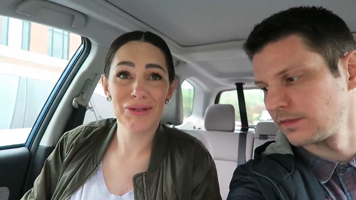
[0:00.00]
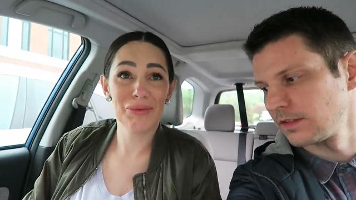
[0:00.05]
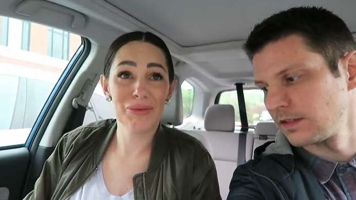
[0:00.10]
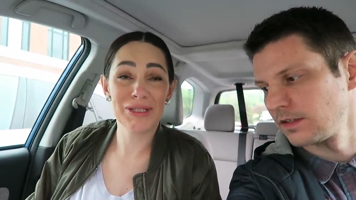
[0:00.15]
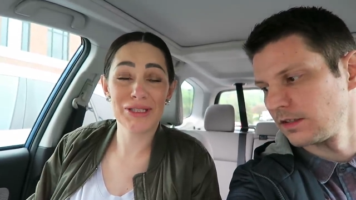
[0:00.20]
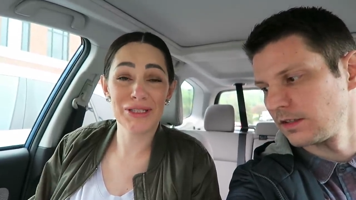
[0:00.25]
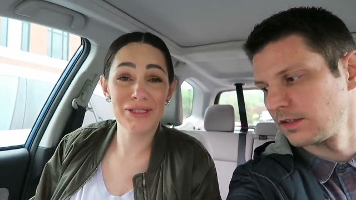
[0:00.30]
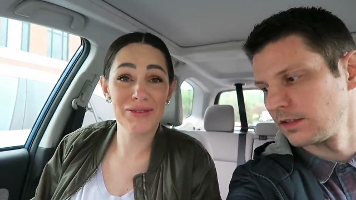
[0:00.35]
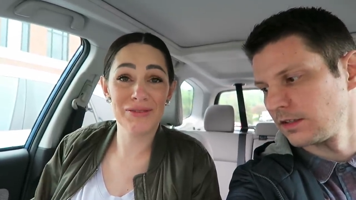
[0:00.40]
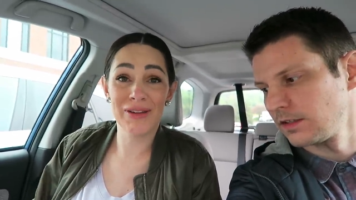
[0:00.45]

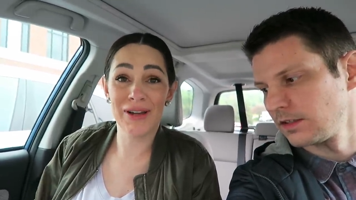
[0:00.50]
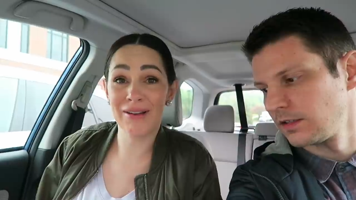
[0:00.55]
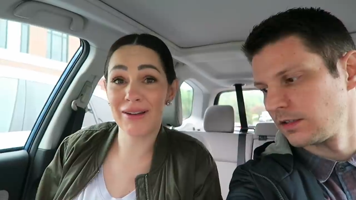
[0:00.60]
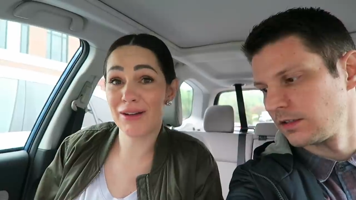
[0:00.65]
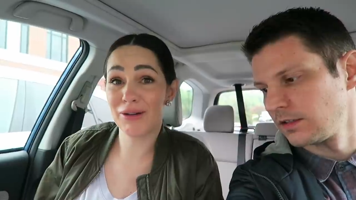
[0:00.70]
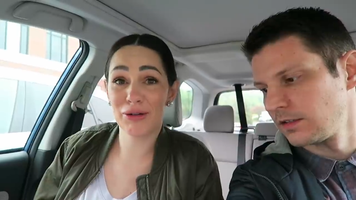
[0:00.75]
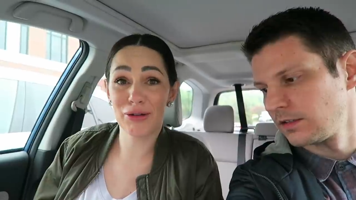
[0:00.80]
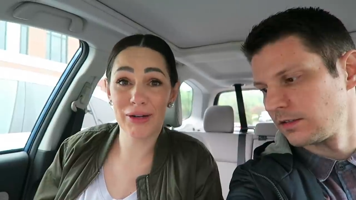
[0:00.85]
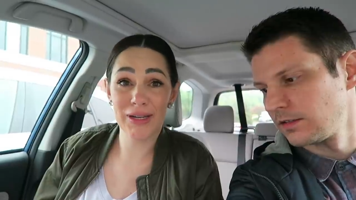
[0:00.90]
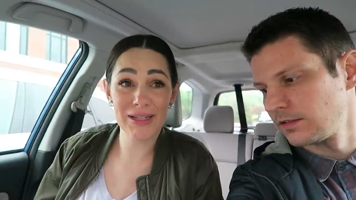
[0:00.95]
Speaker 1: we just found
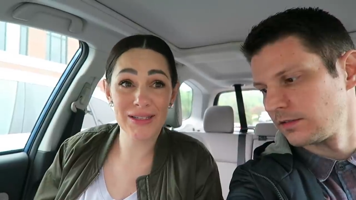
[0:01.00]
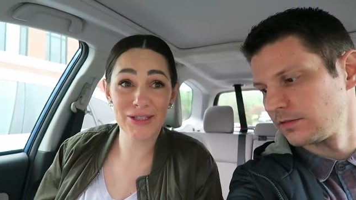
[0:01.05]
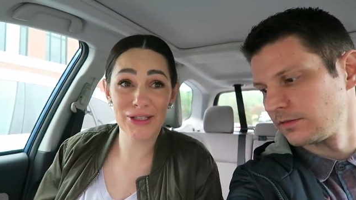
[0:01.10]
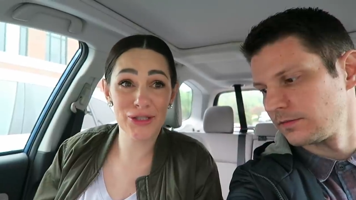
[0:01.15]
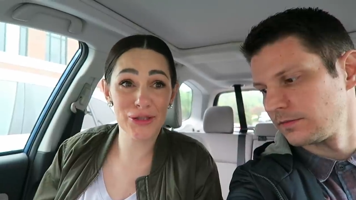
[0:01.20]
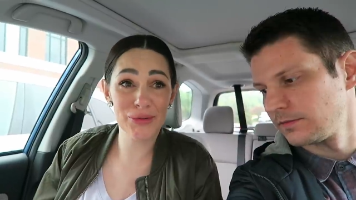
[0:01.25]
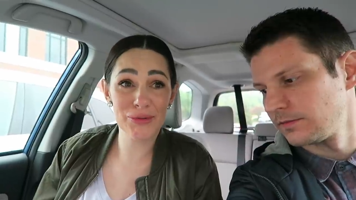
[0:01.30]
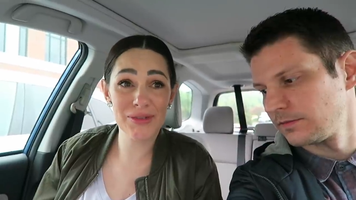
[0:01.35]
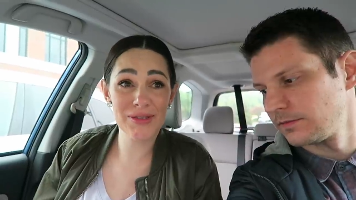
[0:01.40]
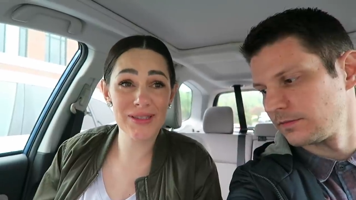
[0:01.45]
out great
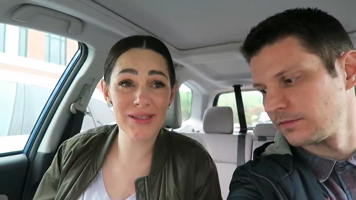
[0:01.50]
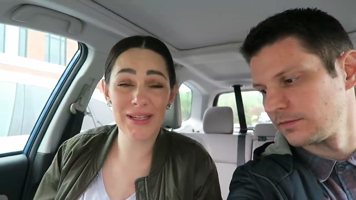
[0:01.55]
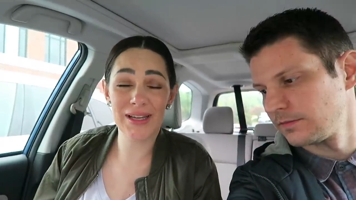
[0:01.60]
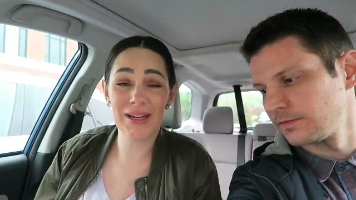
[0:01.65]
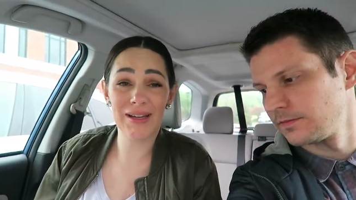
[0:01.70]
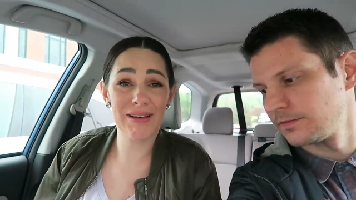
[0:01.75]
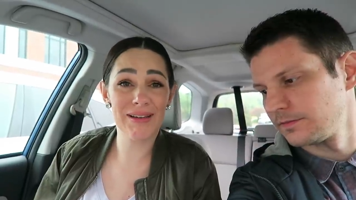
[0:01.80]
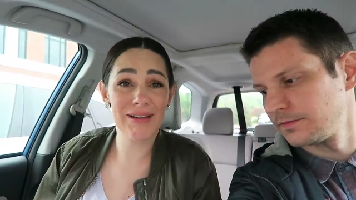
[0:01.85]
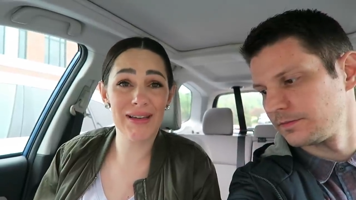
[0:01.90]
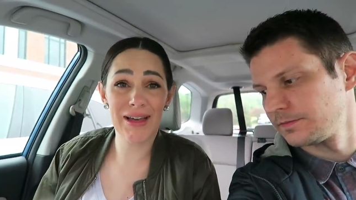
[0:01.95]
news
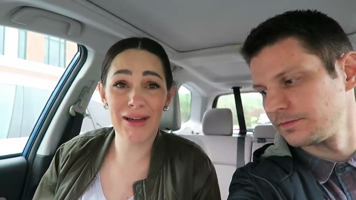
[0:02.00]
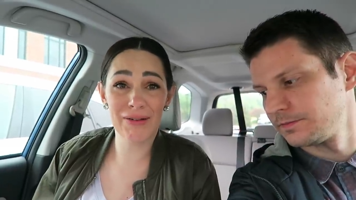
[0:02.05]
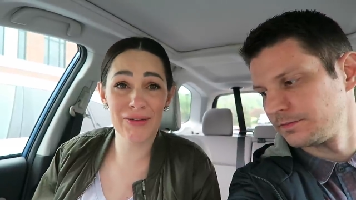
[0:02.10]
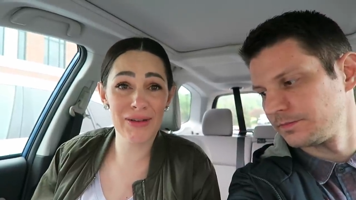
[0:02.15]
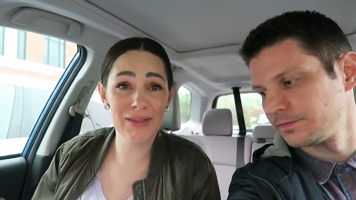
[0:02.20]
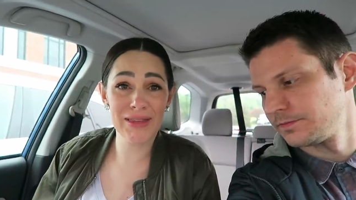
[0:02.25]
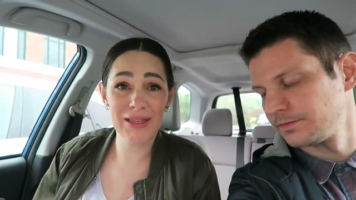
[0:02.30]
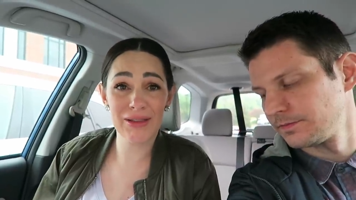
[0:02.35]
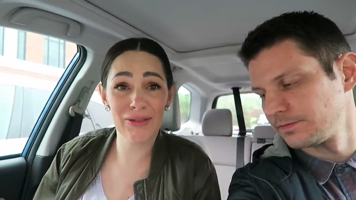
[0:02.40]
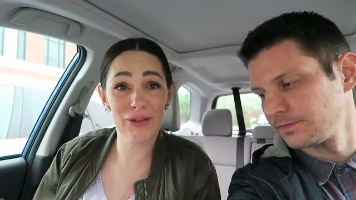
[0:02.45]
that
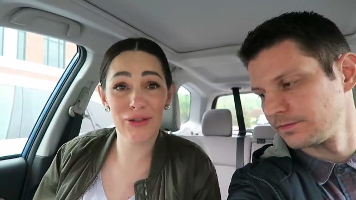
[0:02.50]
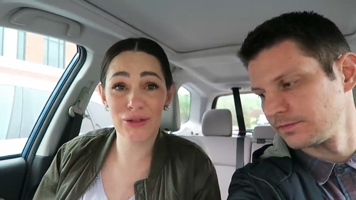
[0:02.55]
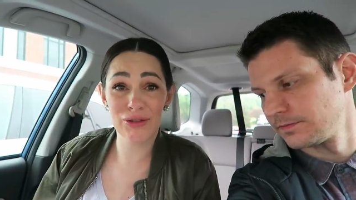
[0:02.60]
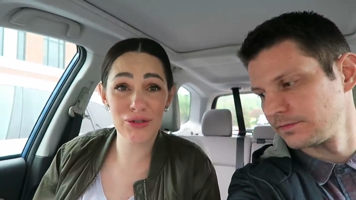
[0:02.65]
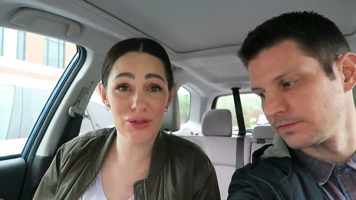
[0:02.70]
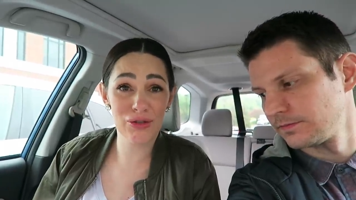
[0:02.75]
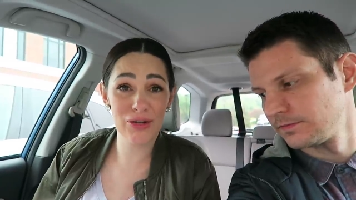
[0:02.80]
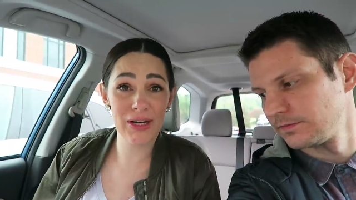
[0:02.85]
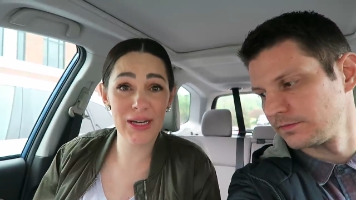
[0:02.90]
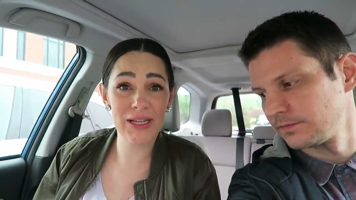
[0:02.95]
everything
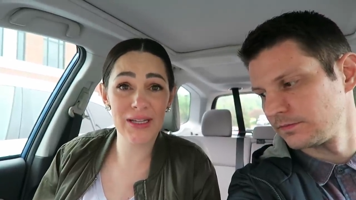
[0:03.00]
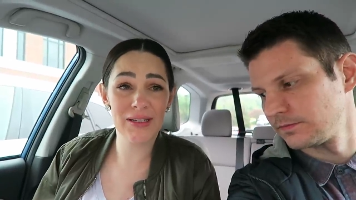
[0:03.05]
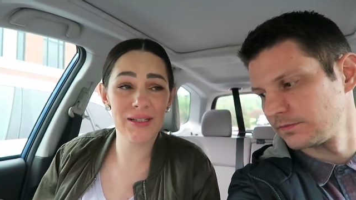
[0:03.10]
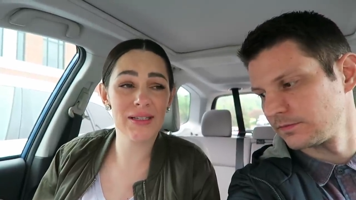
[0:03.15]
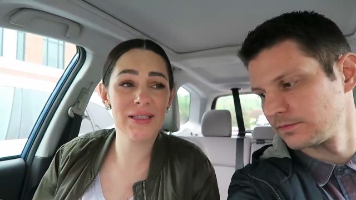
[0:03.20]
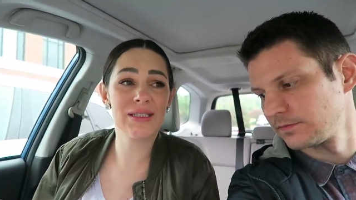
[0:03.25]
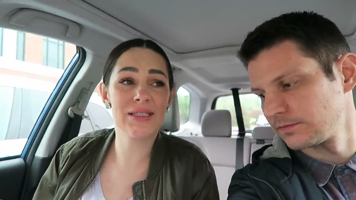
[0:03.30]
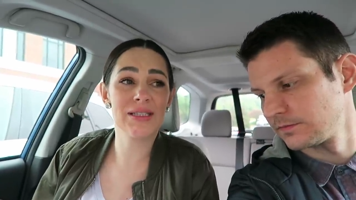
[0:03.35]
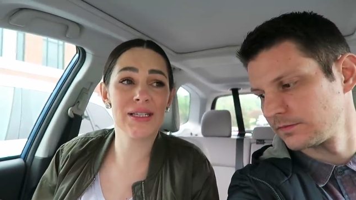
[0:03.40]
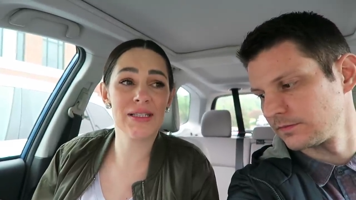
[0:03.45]
looks great.
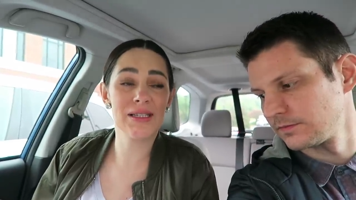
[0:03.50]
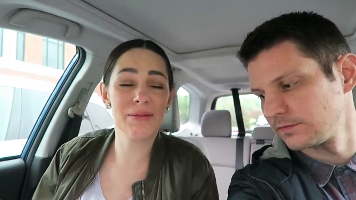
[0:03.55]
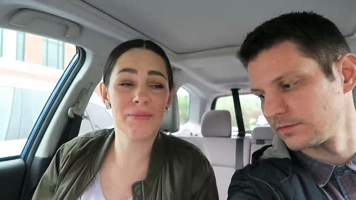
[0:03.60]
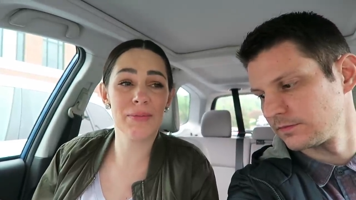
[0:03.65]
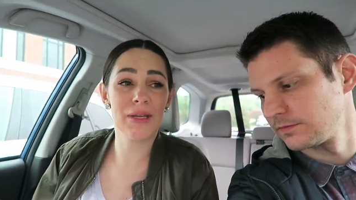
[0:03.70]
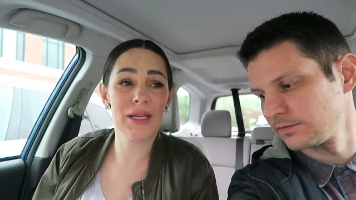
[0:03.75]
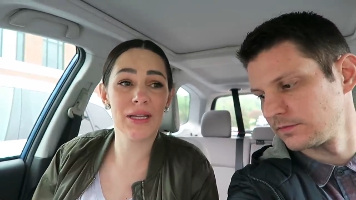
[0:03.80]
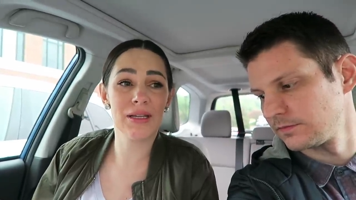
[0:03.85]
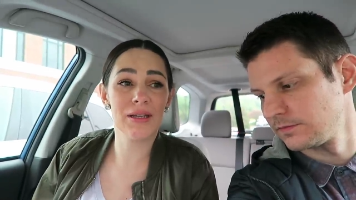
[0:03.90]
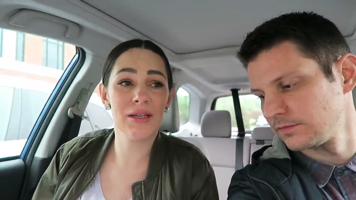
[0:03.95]
It doesn't
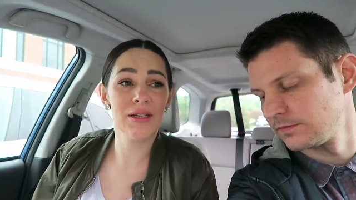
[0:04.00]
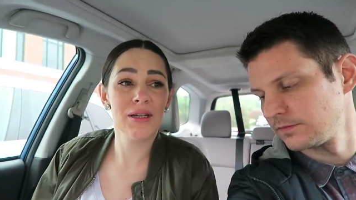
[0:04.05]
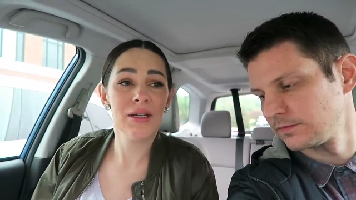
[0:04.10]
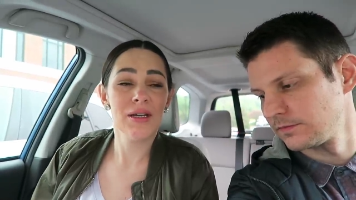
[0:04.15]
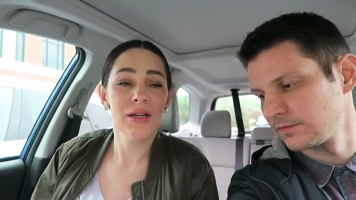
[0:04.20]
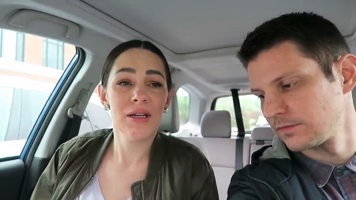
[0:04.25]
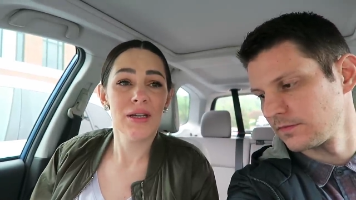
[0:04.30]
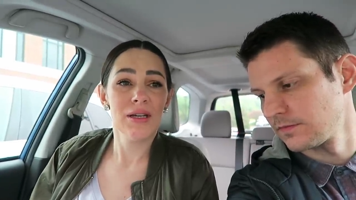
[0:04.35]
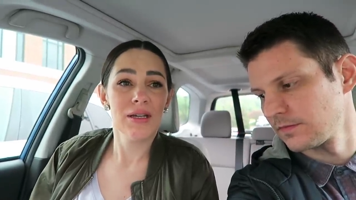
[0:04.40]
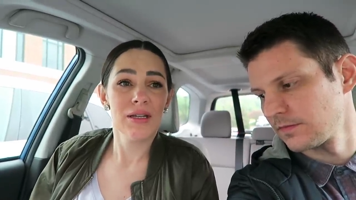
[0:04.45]
mean
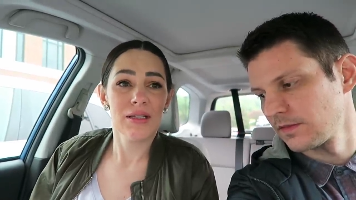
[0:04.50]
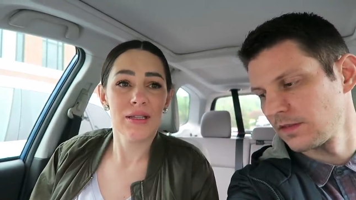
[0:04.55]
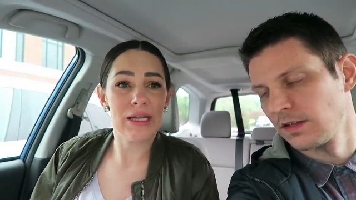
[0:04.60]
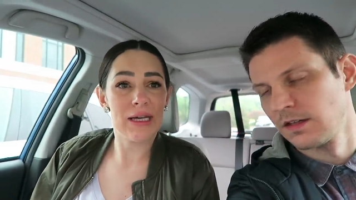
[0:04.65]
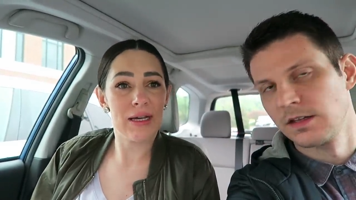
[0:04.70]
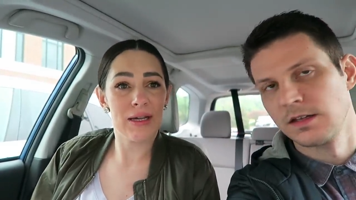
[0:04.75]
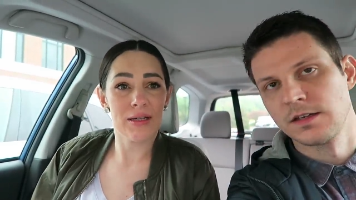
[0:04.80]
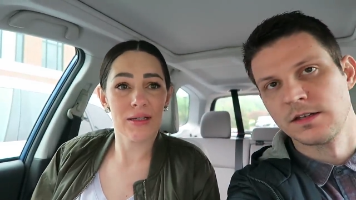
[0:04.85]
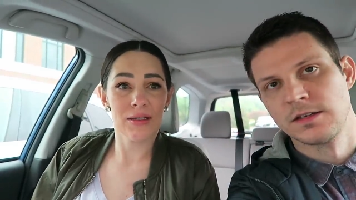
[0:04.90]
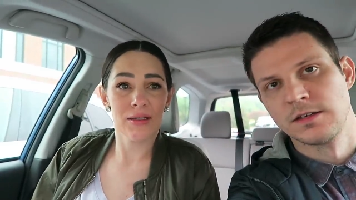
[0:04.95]

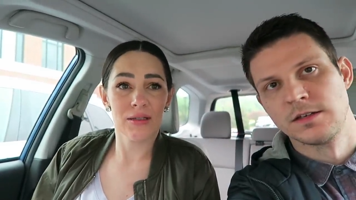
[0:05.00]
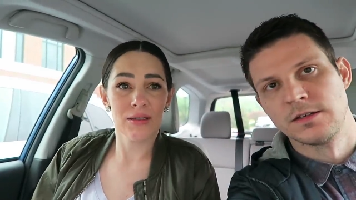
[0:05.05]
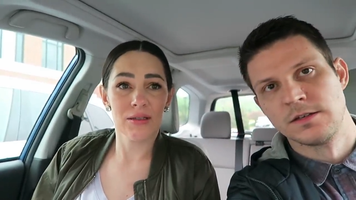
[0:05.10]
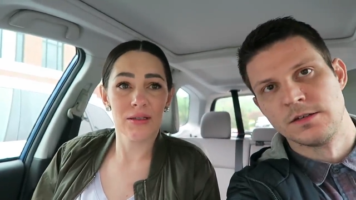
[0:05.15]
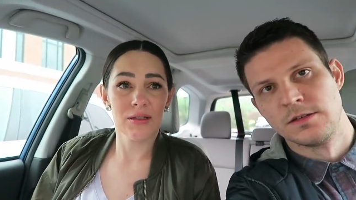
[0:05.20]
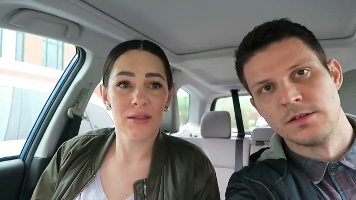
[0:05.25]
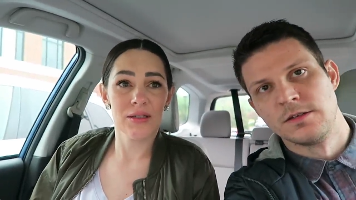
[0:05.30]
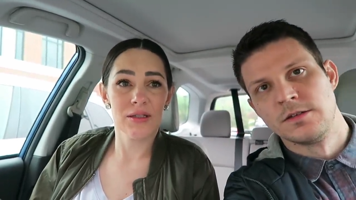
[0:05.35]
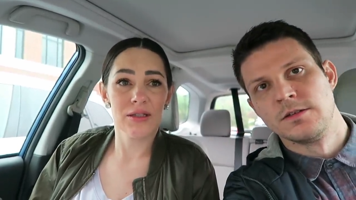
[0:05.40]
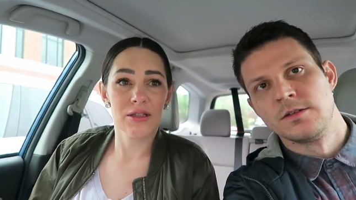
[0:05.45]
that
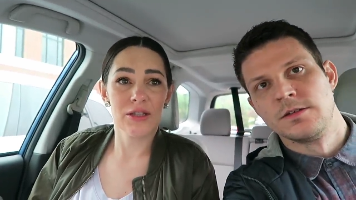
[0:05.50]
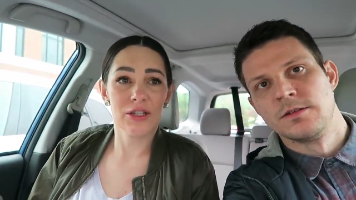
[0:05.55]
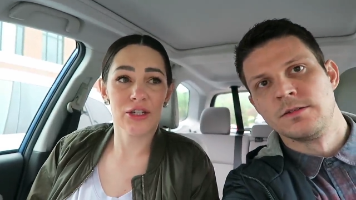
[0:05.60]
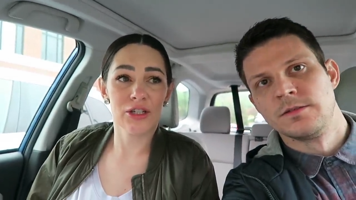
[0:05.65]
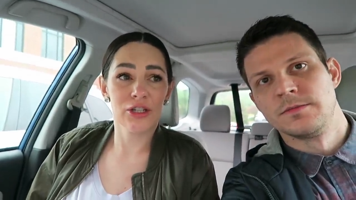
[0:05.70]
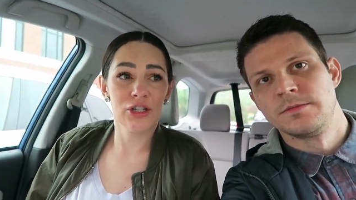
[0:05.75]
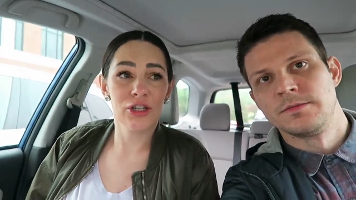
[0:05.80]
there